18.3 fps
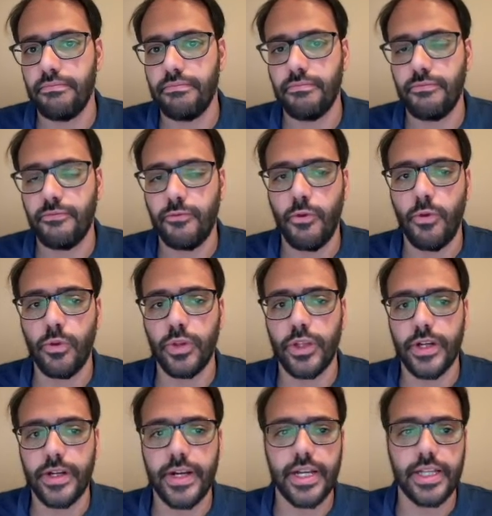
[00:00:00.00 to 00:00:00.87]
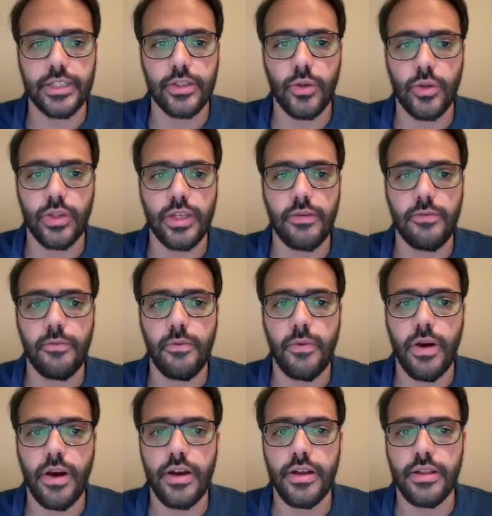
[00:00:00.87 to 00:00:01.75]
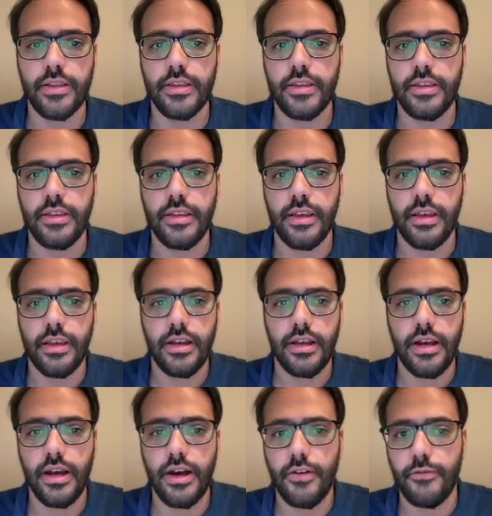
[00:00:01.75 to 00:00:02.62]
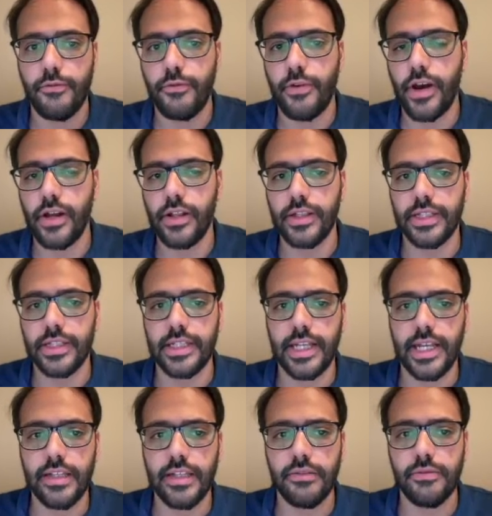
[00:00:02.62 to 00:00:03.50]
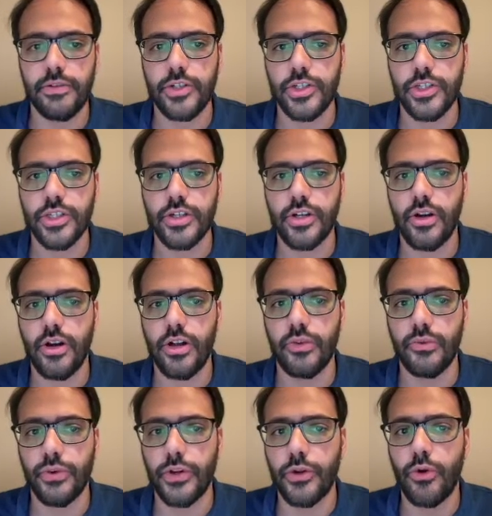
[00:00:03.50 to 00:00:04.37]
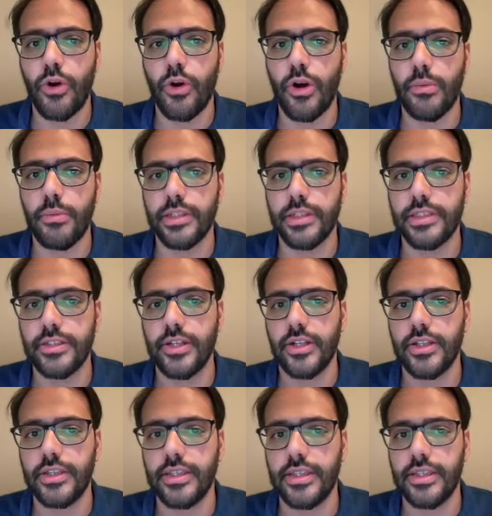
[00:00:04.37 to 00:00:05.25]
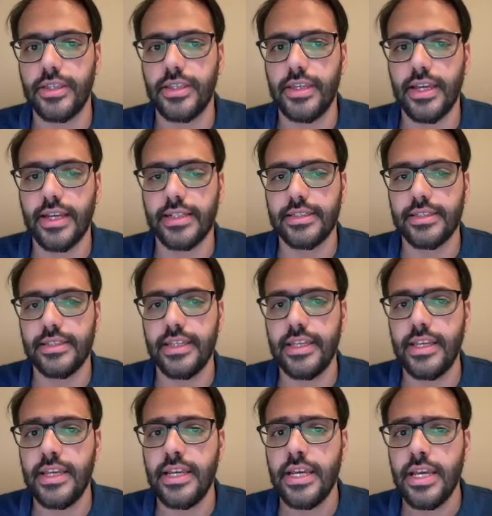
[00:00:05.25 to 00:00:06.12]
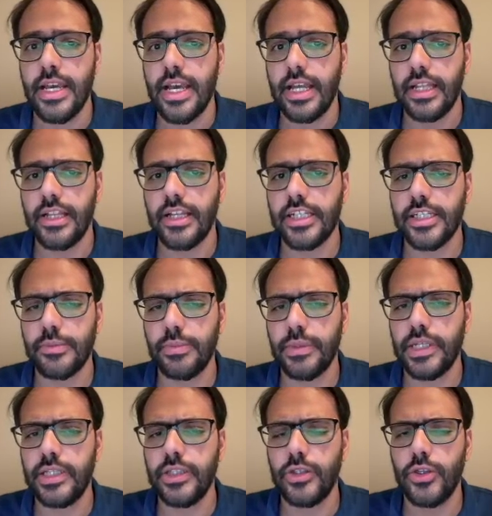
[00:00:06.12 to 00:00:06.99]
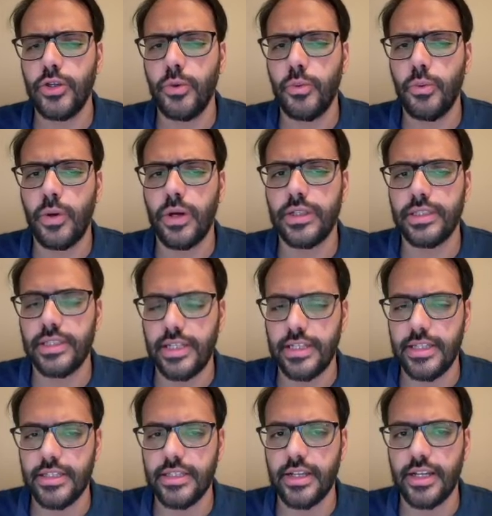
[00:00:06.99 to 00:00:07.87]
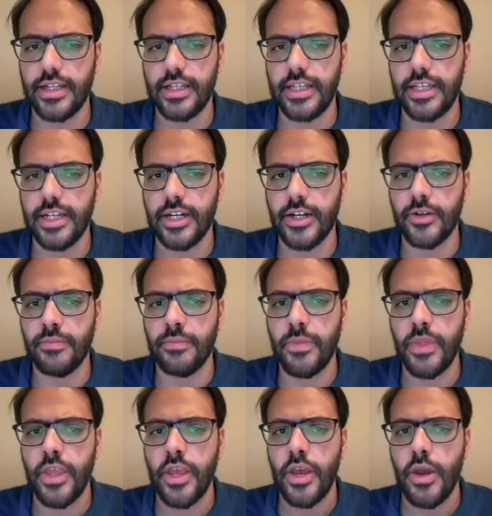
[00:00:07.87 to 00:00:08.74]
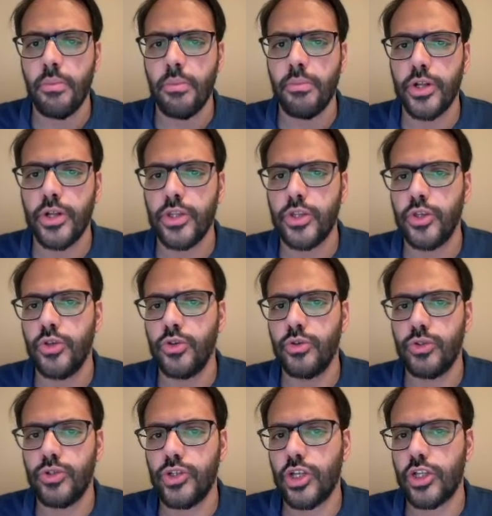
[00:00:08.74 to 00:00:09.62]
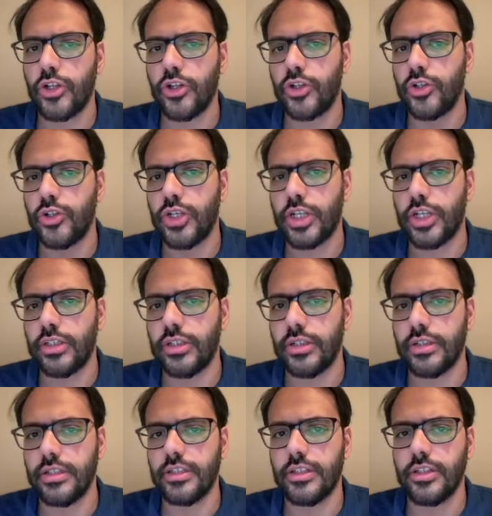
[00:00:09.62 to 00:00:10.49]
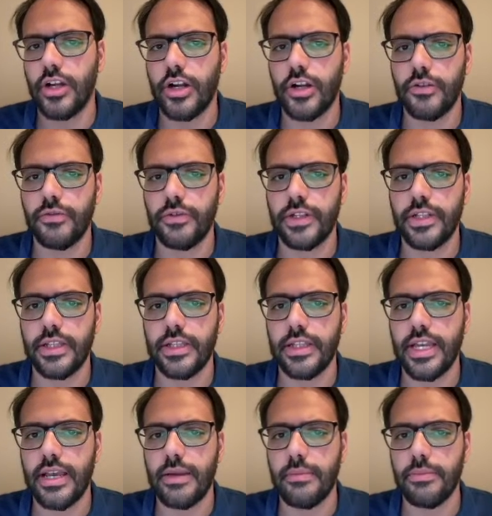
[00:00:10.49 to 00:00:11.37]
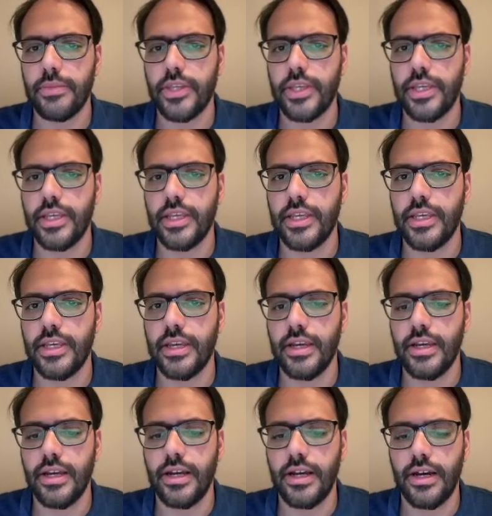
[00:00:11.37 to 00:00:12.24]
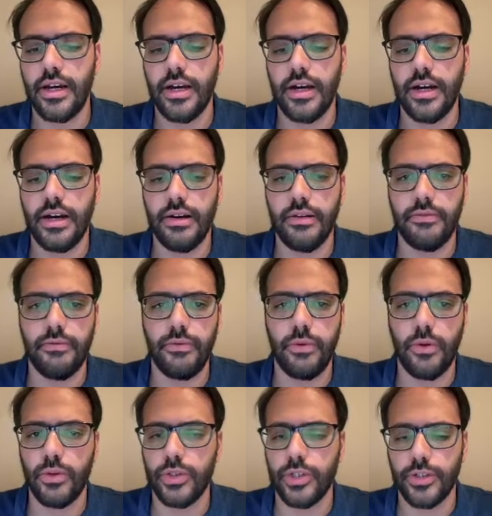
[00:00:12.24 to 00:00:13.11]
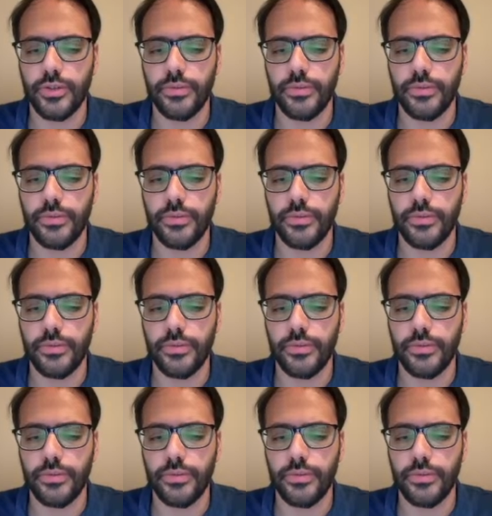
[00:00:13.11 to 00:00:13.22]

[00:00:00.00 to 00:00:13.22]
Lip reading: folder has only one file in it, which is called requirements.txt. And I explained to you what's inside here, but you generally can start with an empty folder.